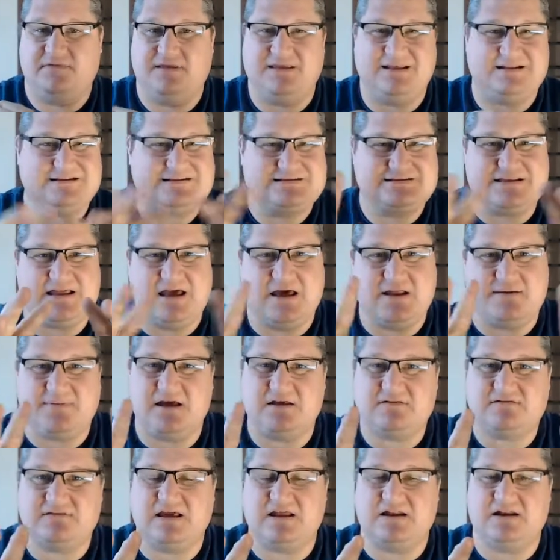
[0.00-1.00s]
It's not
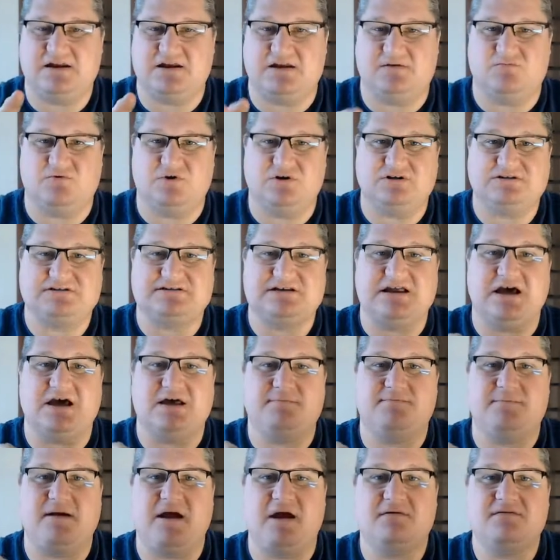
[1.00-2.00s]
about that anymore. It's
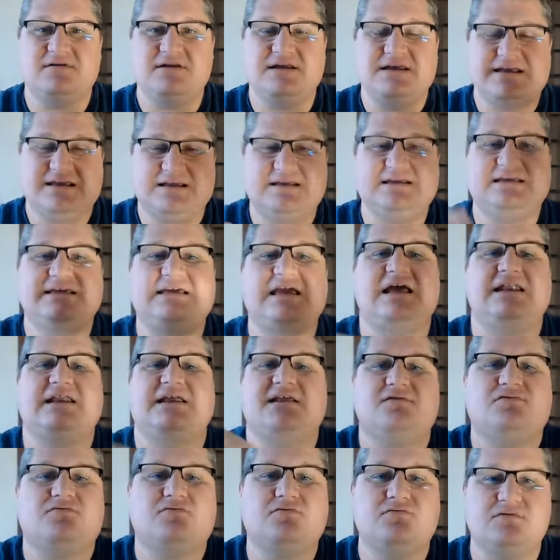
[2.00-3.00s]
not about
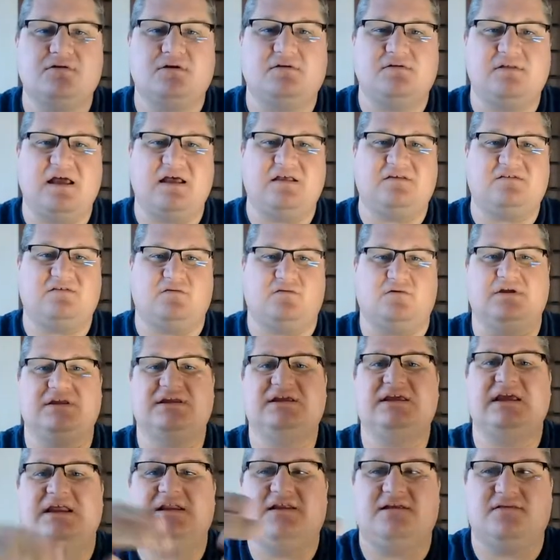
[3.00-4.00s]
getting through the lesson or
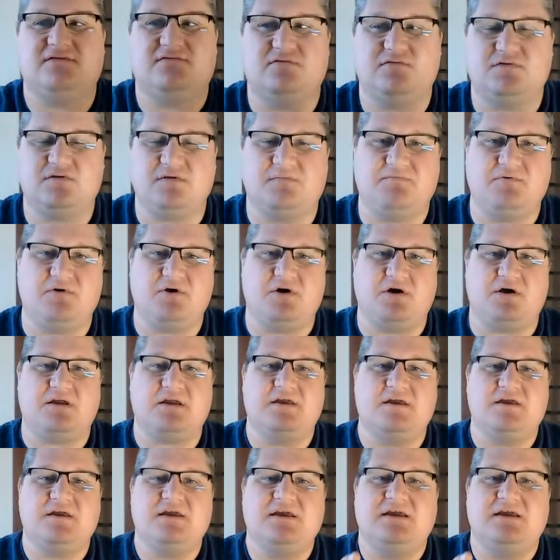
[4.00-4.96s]
getting through the book.